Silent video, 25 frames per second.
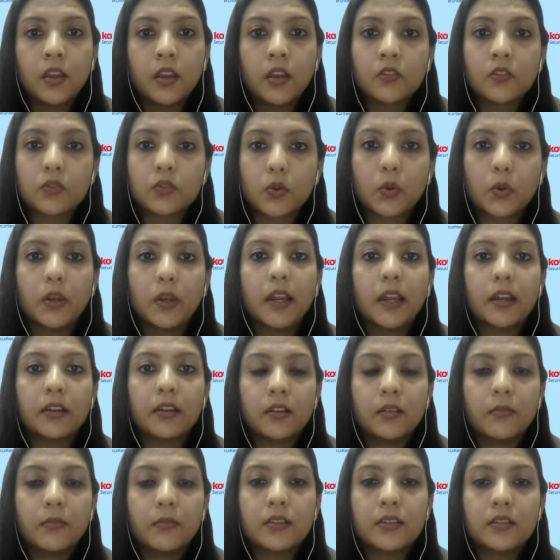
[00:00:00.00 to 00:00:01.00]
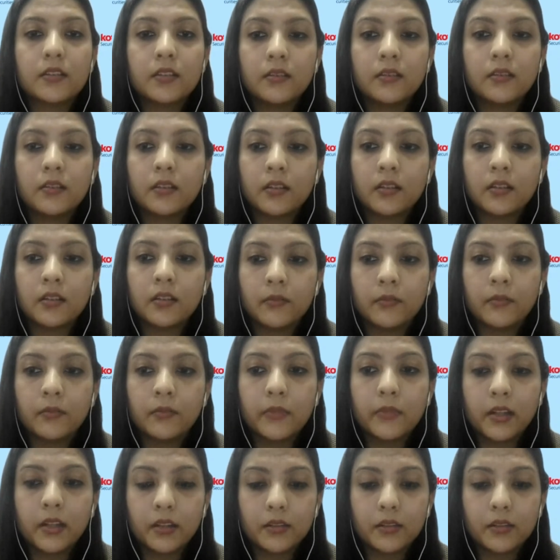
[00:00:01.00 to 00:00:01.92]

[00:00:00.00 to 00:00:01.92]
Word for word: so collateral margin um,